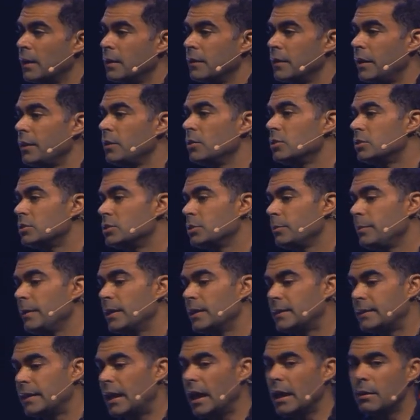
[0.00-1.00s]
There used to be
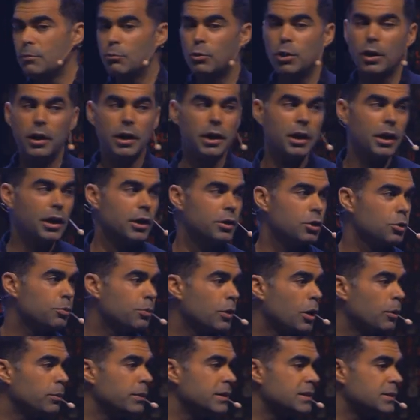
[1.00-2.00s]
a time where you
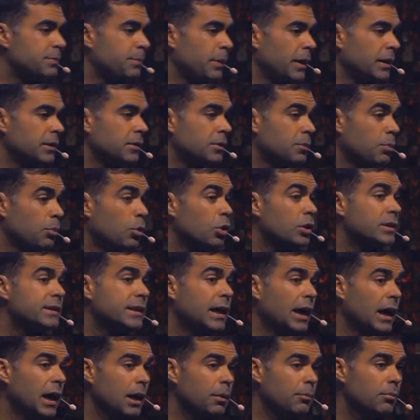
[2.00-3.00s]
probably spent more
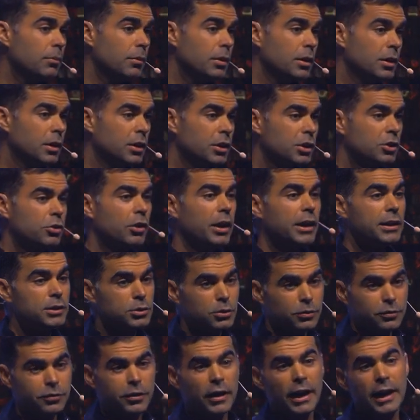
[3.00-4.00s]
time trying
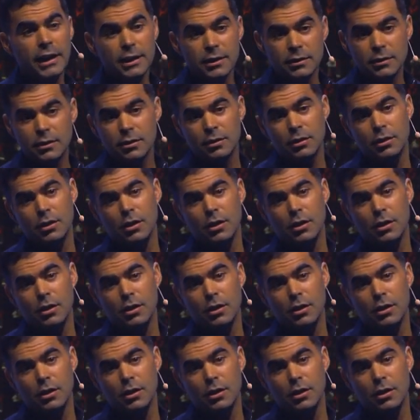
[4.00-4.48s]
to find